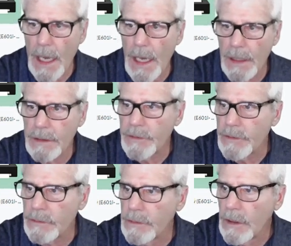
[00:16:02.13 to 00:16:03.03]
guide
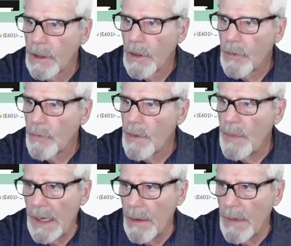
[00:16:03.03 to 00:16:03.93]
to
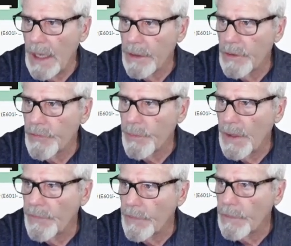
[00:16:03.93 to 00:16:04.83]
repair manuals,
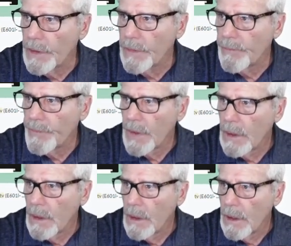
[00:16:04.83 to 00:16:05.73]
basically,
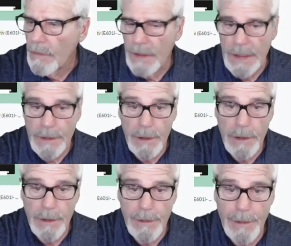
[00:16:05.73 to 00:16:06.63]
of anything
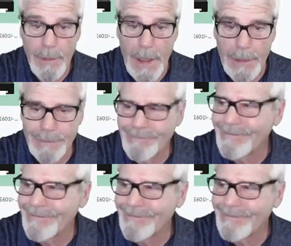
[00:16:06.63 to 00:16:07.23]
you can think about.